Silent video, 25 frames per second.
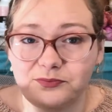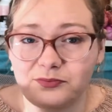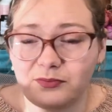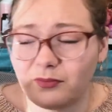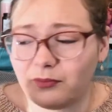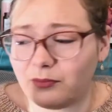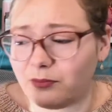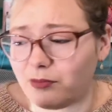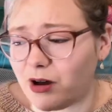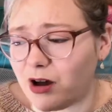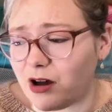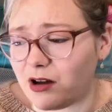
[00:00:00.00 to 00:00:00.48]

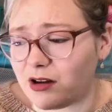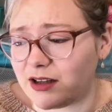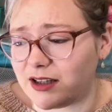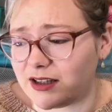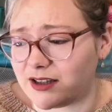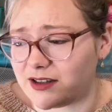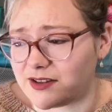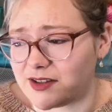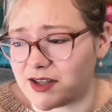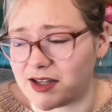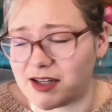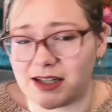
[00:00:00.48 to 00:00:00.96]
partly
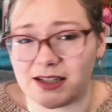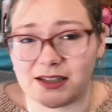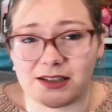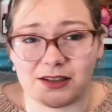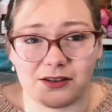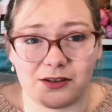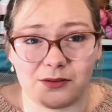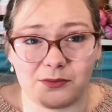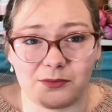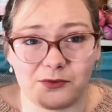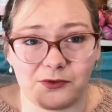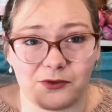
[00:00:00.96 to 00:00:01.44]
because I needed
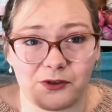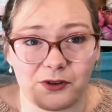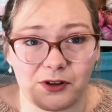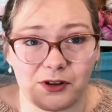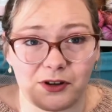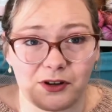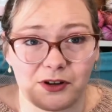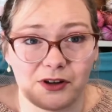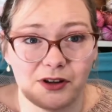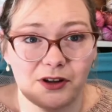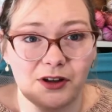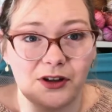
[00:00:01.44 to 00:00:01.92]
them for
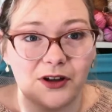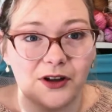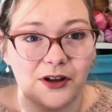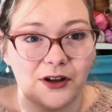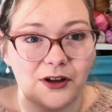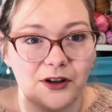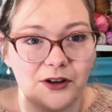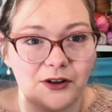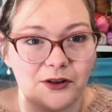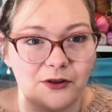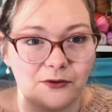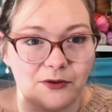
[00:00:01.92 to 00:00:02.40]

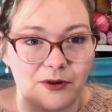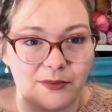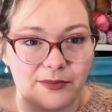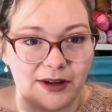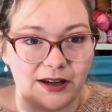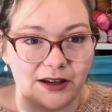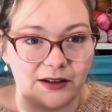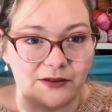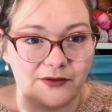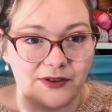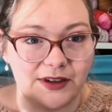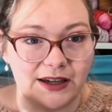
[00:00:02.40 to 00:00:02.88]
the ribbing
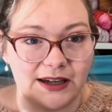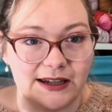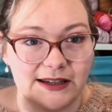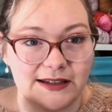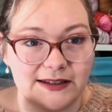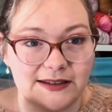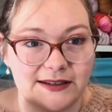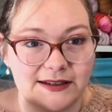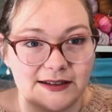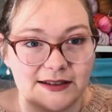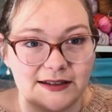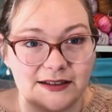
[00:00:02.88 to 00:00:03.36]
of
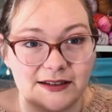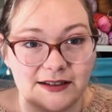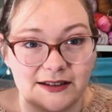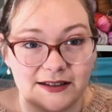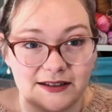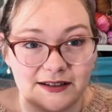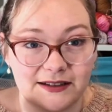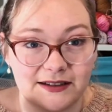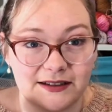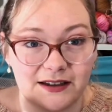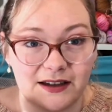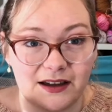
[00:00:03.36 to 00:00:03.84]
this,
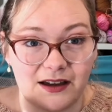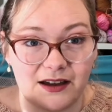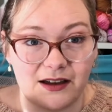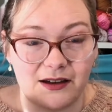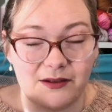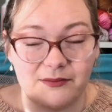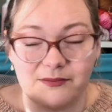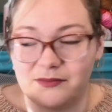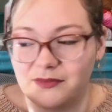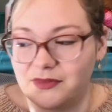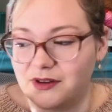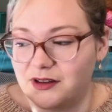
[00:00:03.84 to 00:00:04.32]

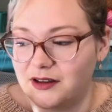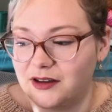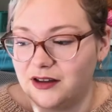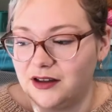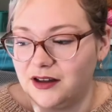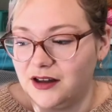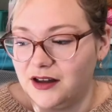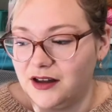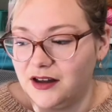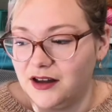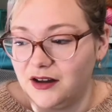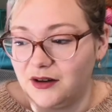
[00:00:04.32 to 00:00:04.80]

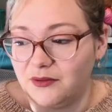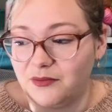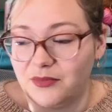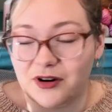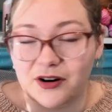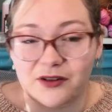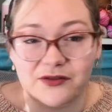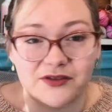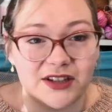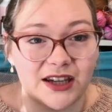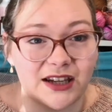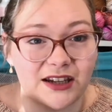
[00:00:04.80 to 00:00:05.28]
but
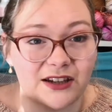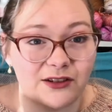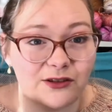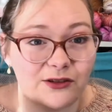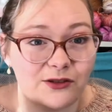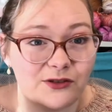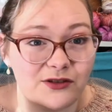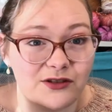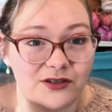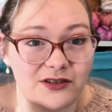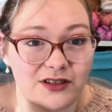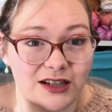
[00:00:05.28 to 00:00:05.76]
I've taken
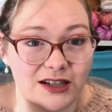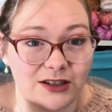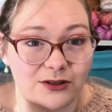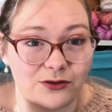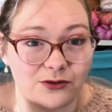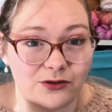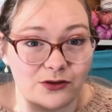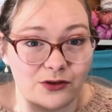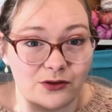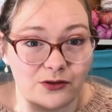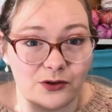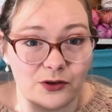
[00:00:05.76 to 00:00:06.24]
lots of needles
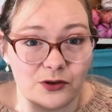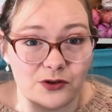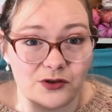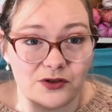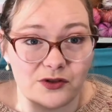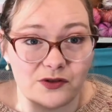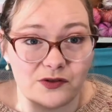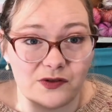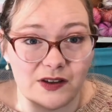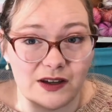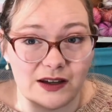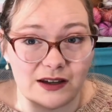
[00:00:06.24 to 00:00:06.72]
off lots of
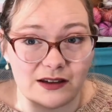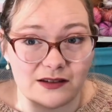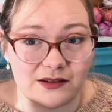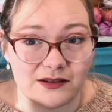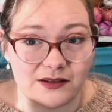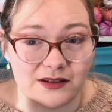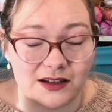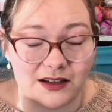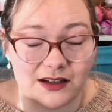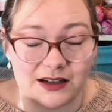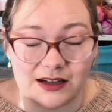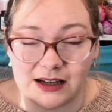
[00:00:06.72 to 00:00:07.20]
things,
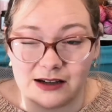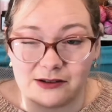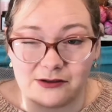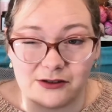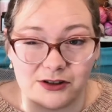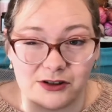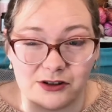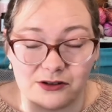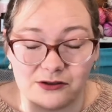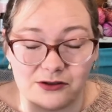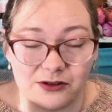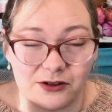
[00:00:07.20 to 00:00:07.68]
and now I
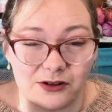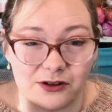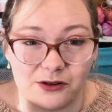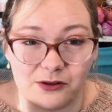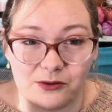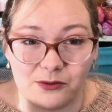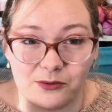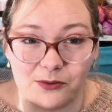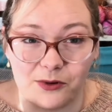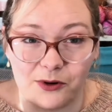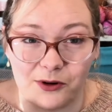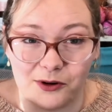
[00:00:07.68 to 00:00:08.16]
don't know
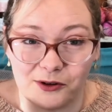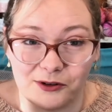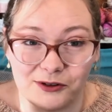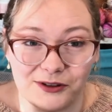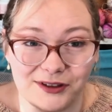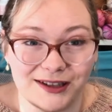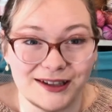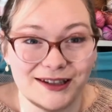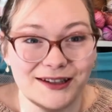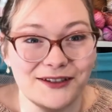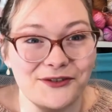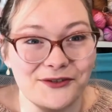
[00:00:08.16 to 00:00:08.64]
what
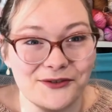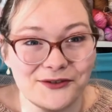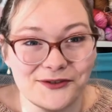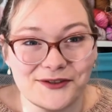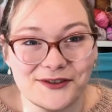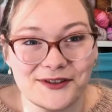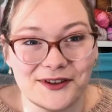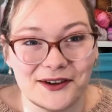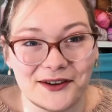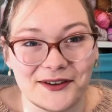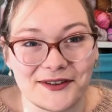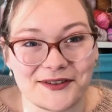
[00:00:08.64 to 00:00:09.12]
needle
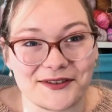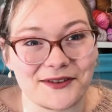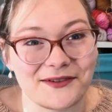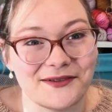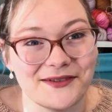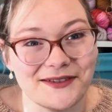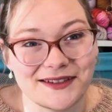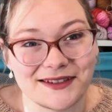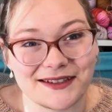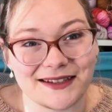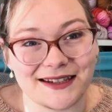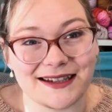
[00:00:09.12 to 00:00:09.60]
size I was
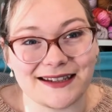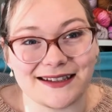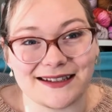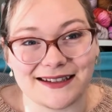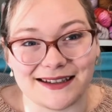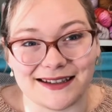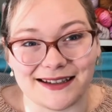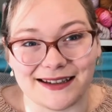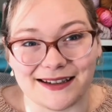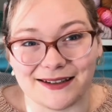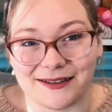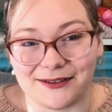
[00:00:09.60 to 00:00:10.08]
knitting
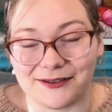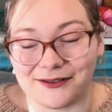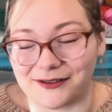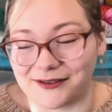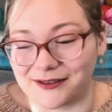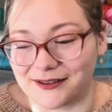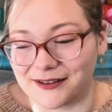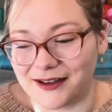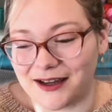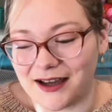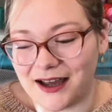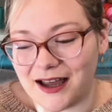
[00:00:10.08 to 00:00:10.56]
it
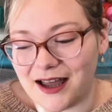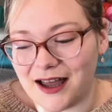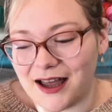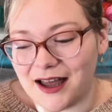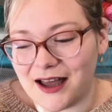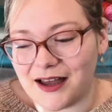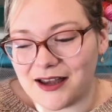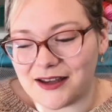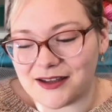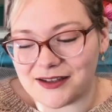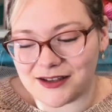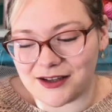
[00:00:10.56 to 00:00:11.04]
on.
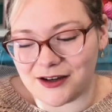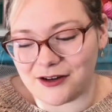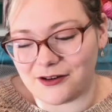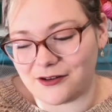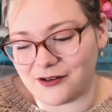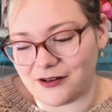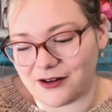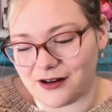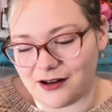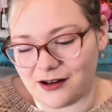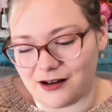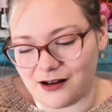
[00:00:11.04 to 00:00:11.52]
So
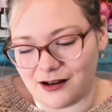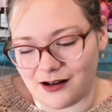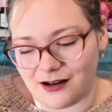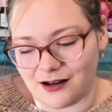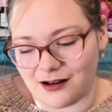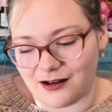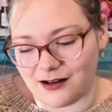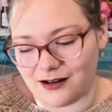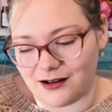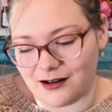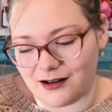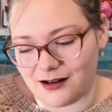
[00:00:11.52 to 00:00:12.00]

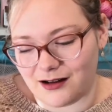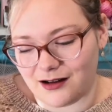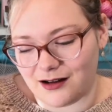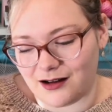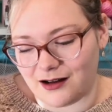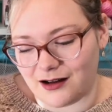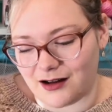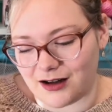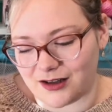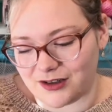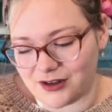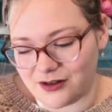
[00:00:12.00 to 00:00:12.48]

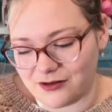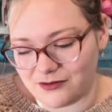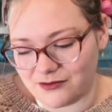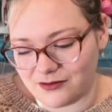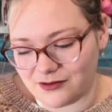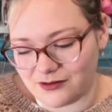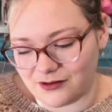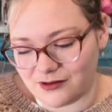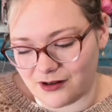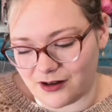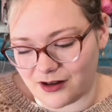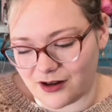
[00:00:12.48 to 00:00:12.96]
I
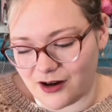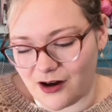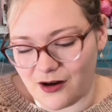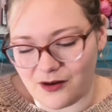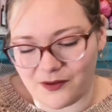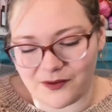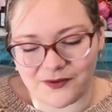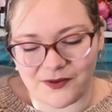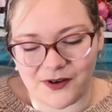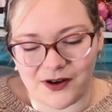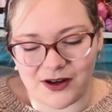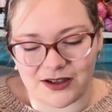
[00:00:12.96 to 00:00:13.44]
can't
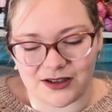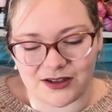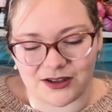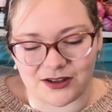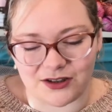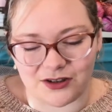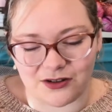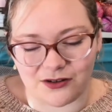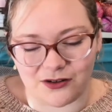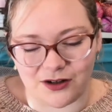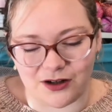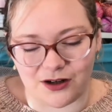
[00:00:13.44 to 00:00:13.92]
find a
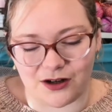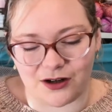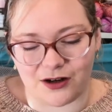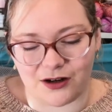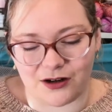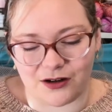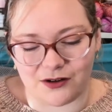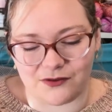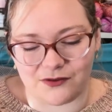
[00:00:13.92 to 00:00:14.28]
2.5